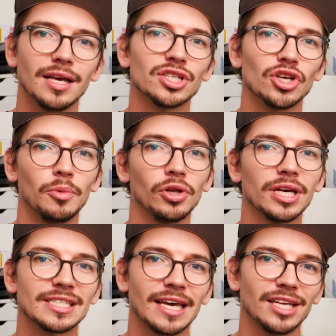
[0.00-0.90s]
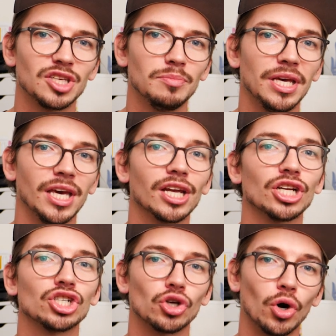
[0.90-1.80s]
So I'm really excited to be in
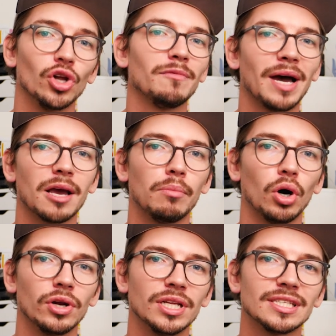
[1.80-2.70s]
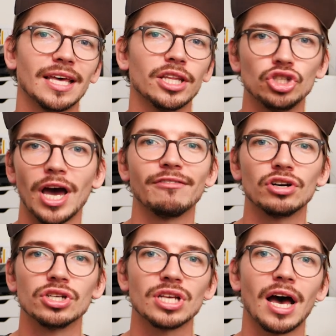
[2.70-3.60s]
control of my components and the
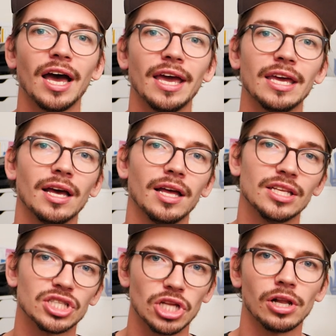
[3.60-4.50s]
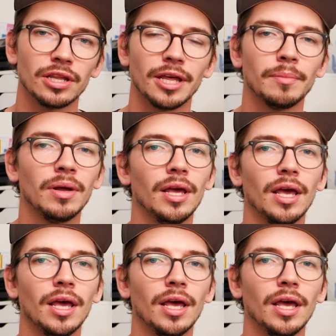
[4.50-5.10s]
drivers I install on them,